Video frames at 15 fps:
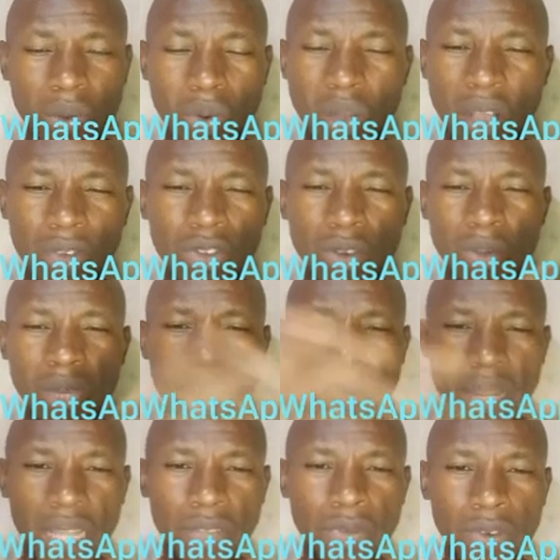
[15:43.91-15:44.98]
We have so many
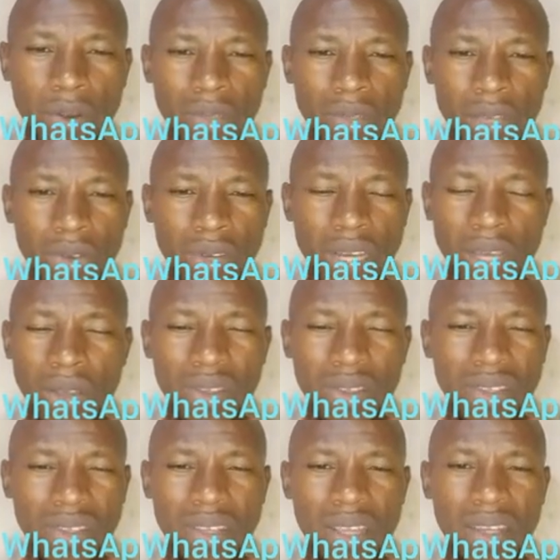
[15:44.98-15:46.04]
platforms that you can use
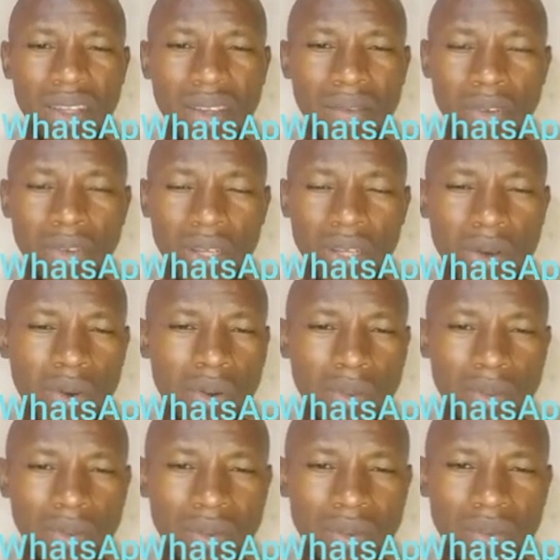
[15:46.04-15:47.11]
in sending money home.
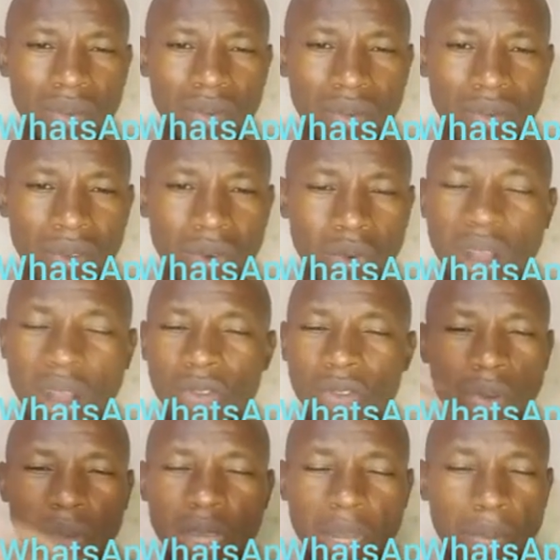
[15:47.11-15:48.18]
We have
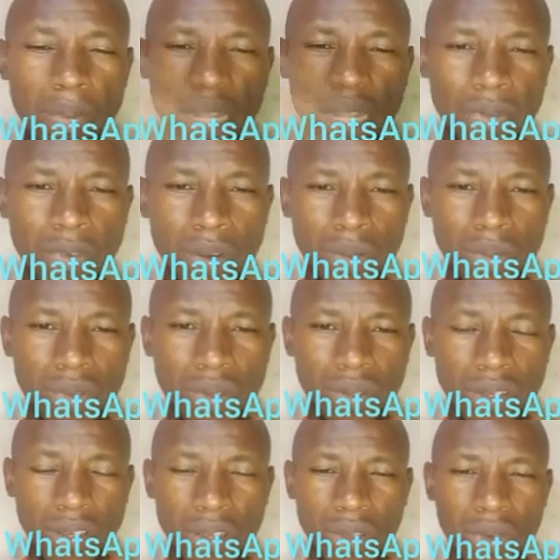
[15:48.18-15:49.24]
so many platforms.
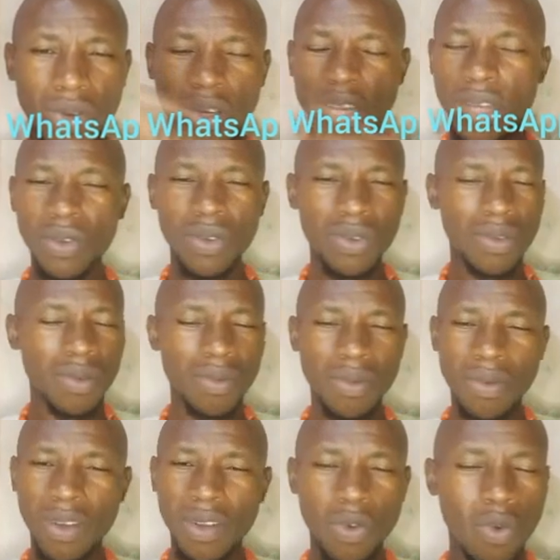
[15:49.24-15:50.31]
You can use
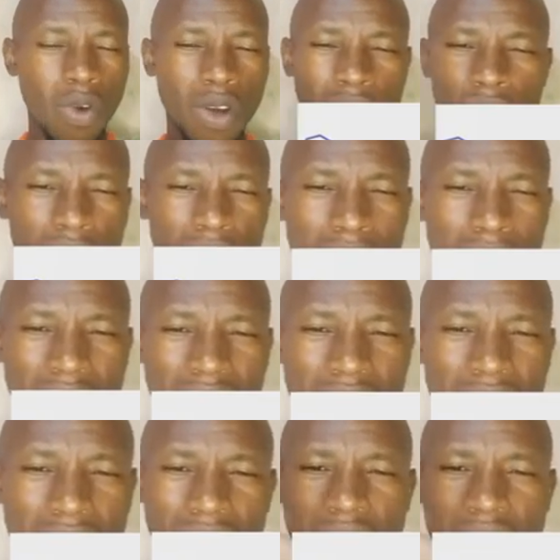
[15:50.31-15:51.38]
World
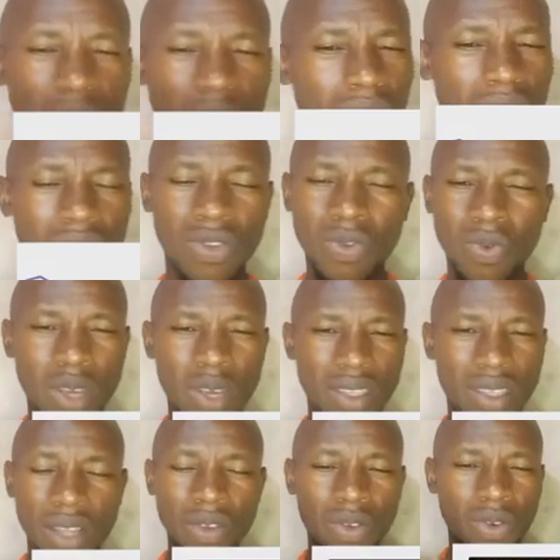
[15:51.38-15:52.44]
Remit, you can use
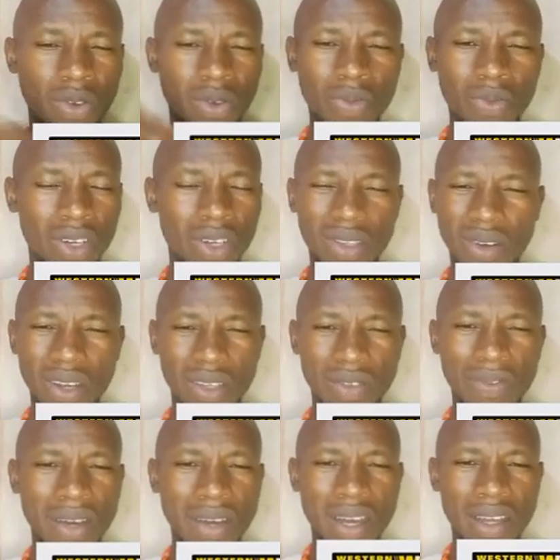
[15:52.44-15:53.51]
Western Union money
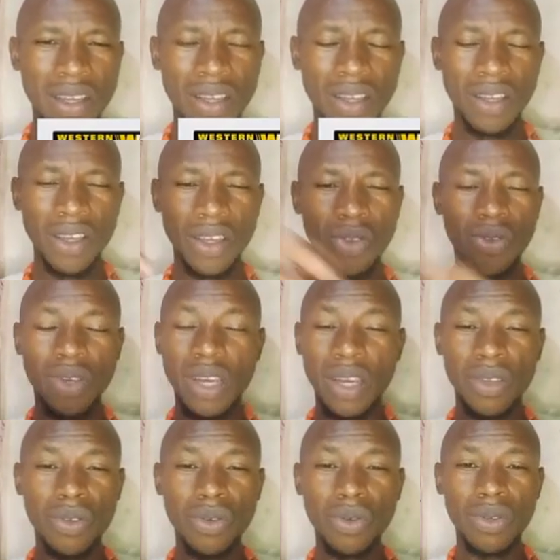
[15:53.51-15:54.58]
transfer, you
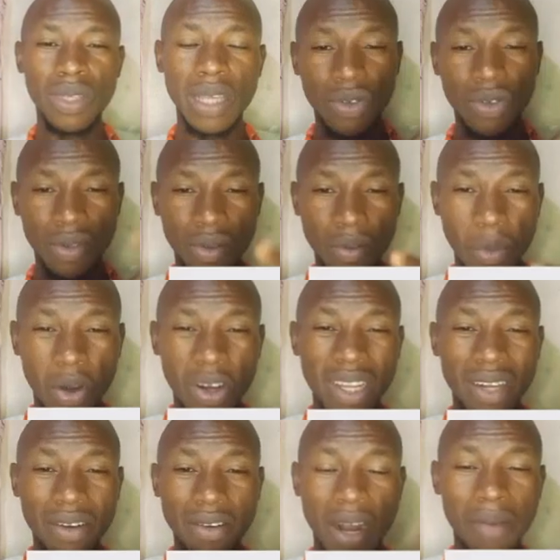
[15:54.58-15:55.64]
can use
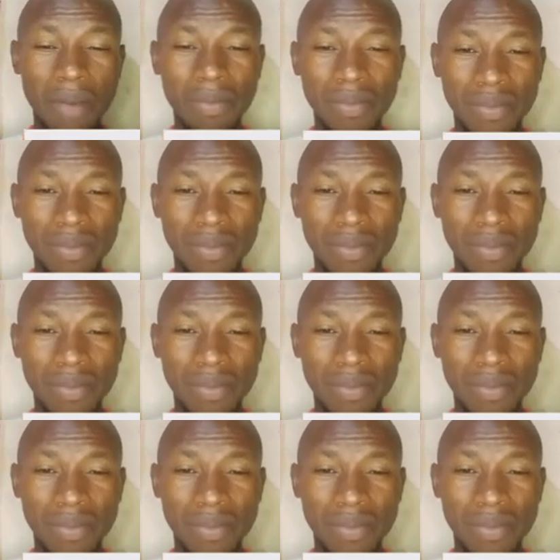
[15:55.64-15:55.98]
MoneyGram.